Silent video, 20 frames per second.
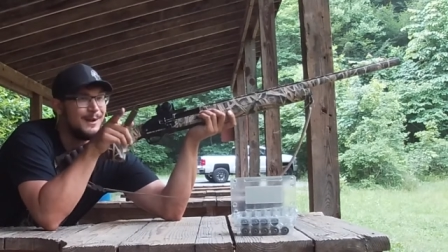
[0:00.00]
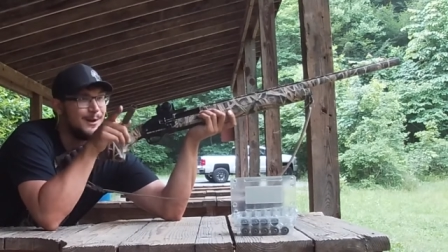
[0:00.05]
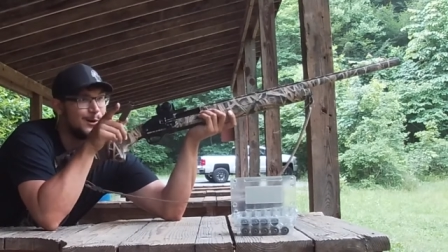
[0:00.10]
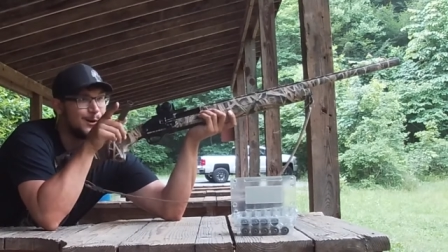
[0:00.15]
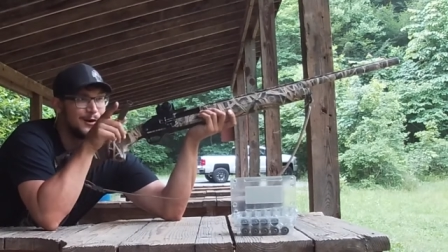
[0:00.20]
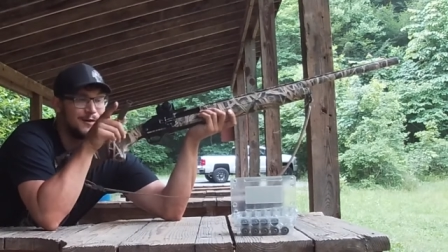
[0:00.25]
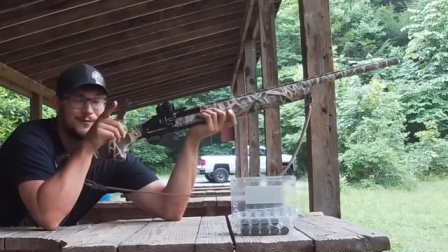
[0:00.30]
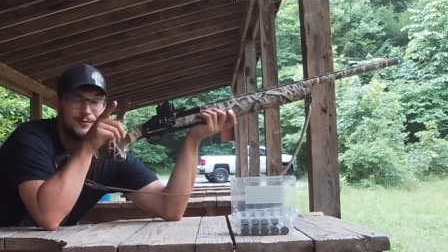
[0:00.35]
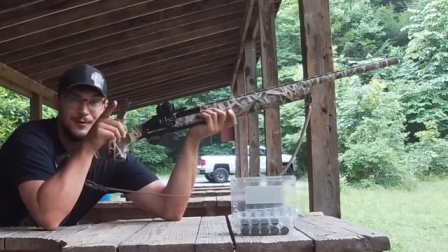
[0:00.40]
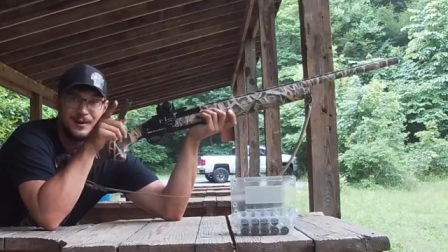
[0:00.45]

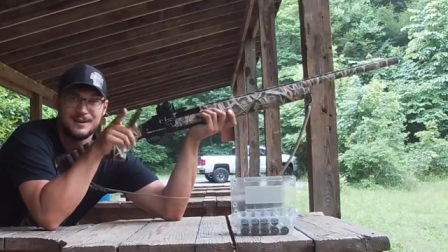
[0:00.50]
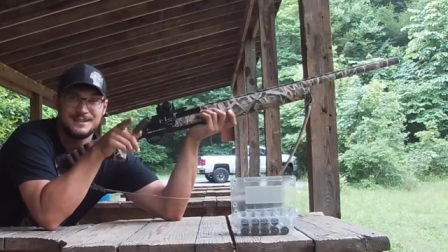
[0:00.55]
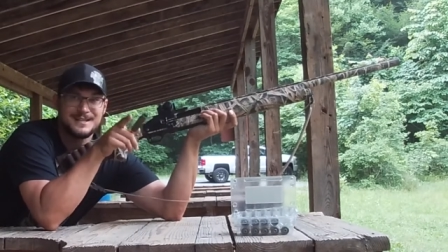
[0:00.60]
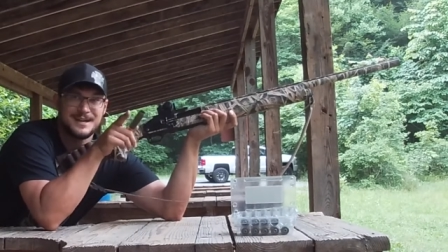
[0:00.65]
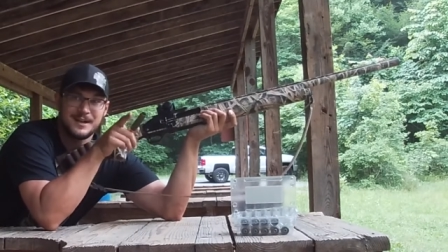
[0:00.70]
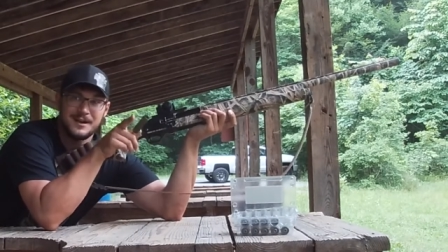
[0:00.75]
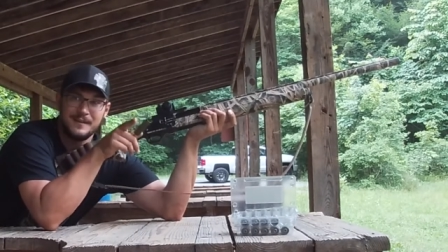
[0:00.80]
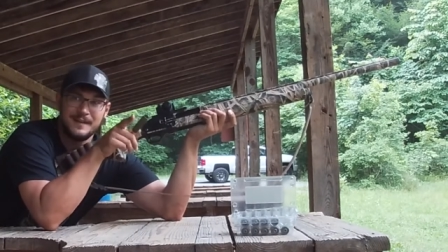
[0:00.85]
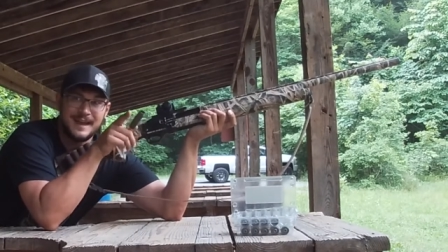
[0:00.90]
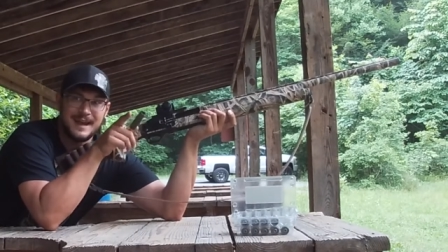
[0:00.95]
or if you want to
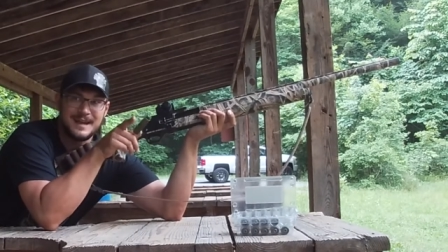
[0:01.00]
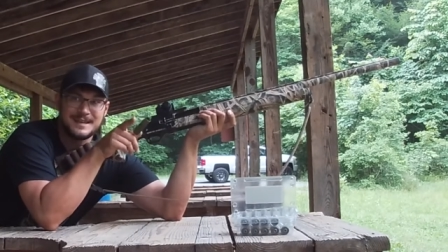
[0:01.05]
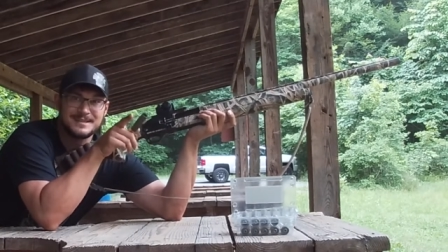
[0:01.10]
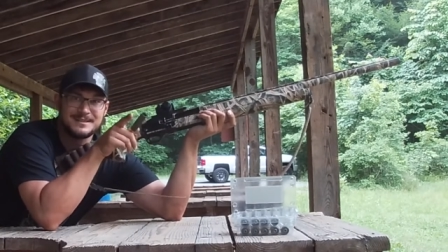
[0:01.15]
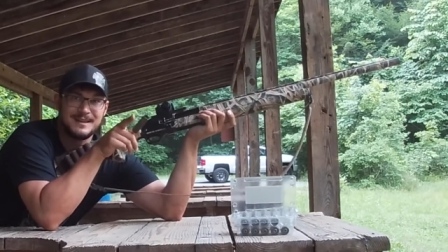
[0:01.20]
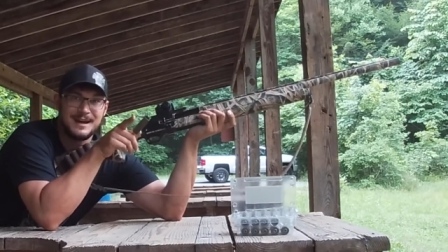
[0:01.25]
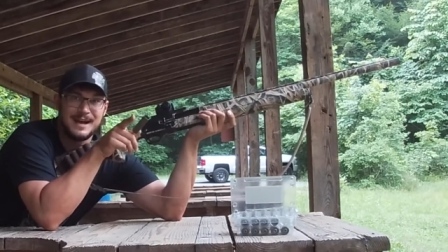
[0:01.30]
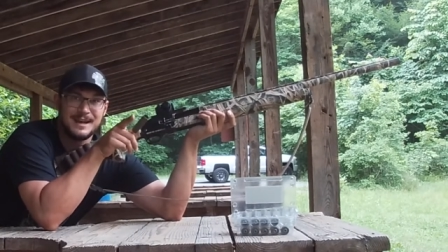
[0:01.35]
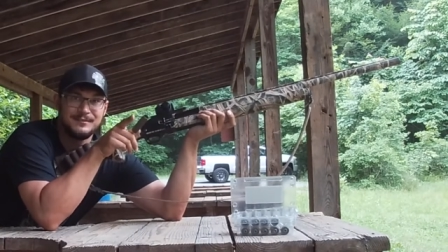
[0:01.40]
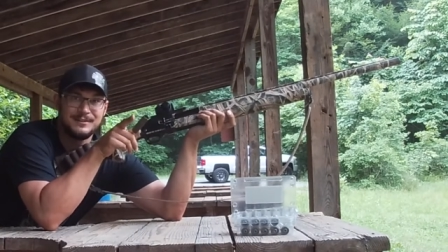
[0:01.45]
take all the
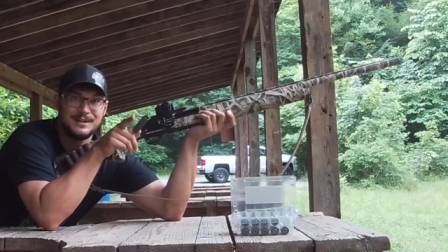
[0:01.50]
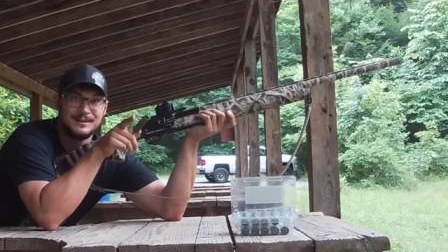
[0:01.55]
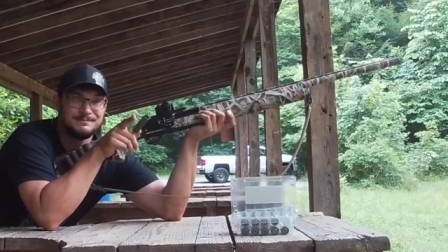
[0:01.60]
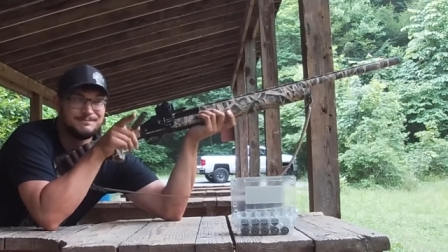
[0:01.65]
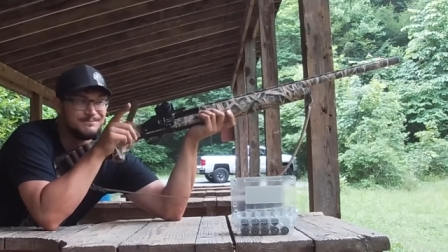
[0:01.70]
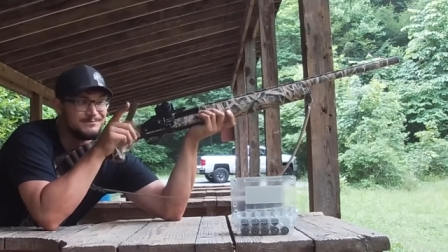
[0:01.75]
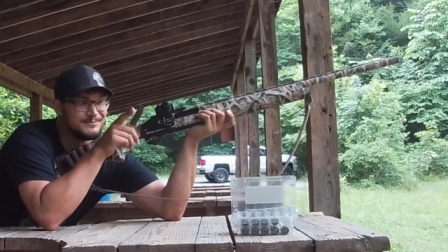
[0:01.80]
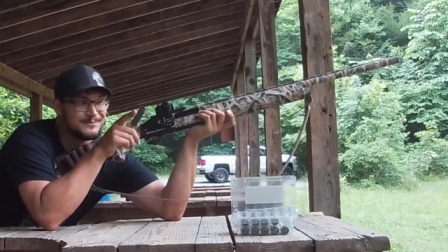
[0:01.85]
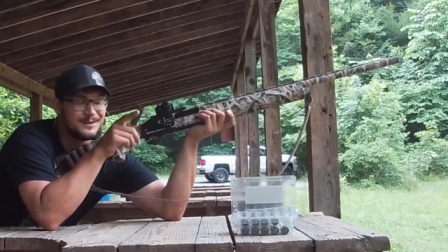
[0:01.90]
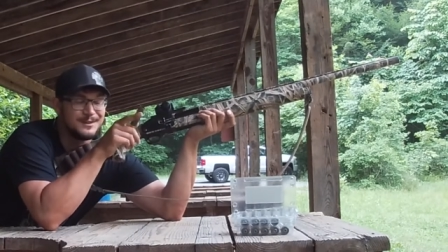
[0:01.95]
hassle out of it,
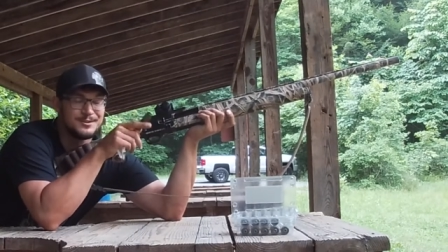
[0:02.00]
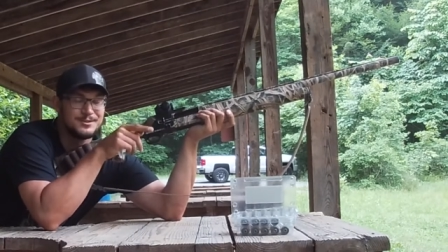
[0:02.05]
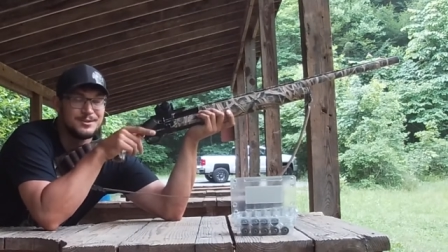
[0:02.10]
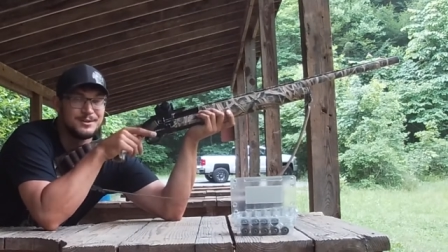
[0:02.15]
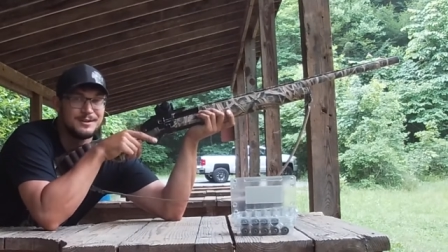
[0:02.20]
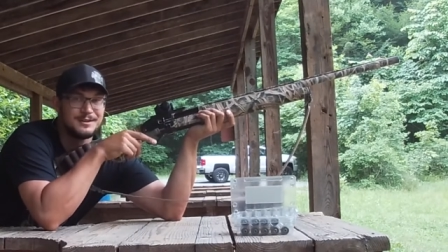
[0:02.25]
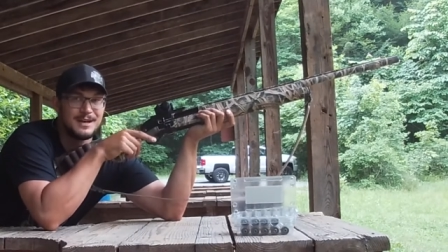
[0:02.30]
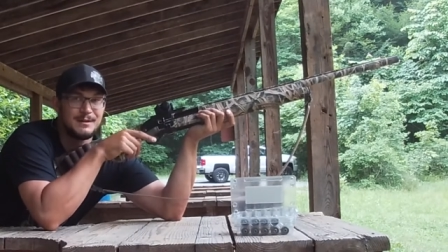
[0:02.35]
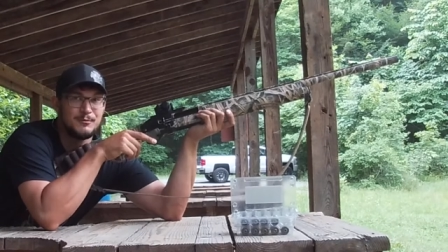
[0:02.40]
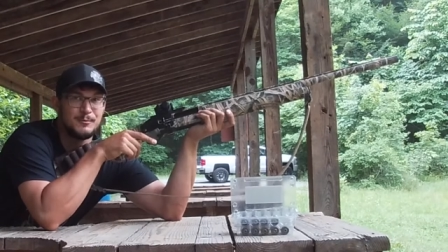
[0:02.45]
shoot
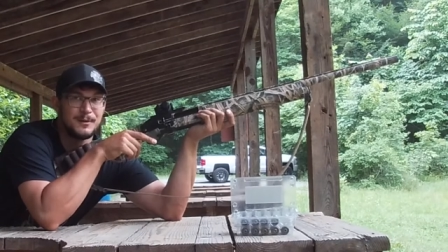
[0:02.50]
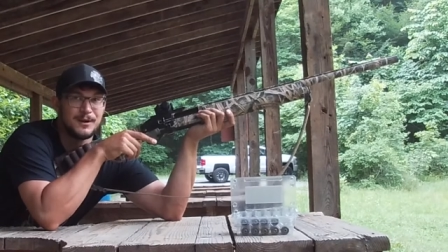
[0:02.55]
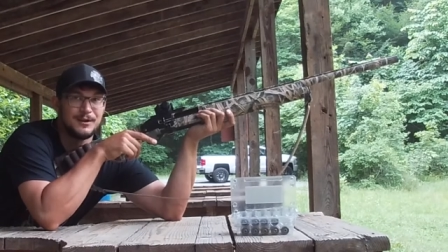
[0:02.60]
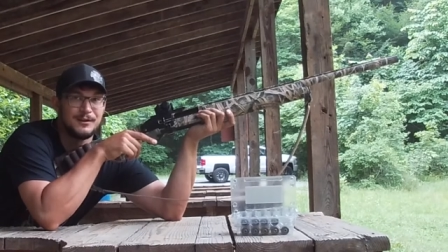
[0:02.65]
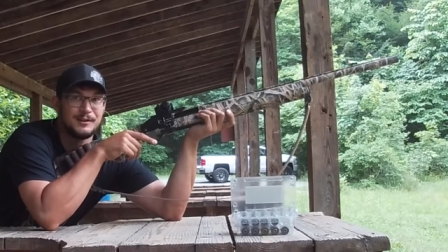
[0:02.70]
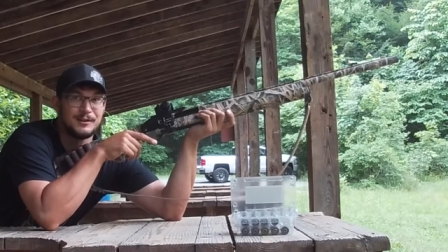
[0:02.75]
a double barrel